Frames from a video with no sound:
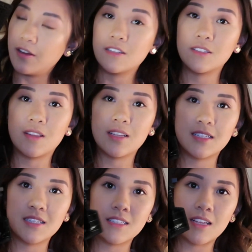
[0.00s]
So
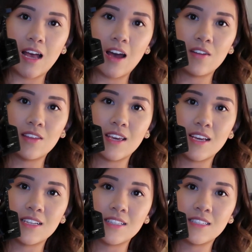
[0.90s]
this is how the
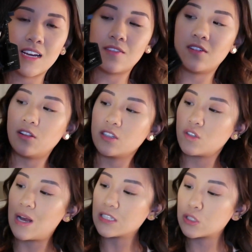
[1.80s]
inside of it looks.
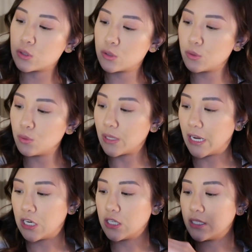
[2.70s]
So it has two
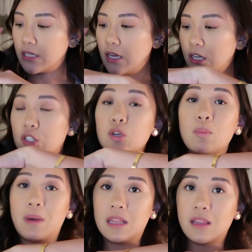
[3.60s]
layers, two
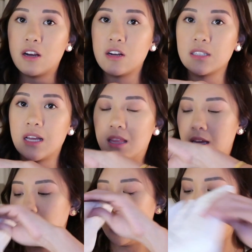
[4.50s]
main layers, and
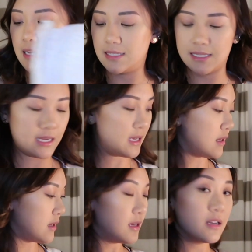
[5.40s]
then it has the
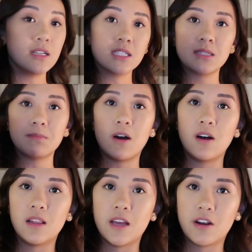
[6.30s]

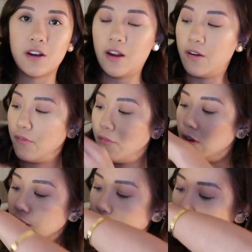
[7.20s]
small layer in
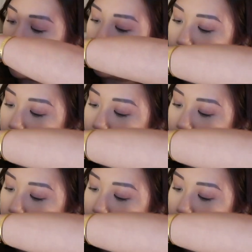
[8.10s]
front.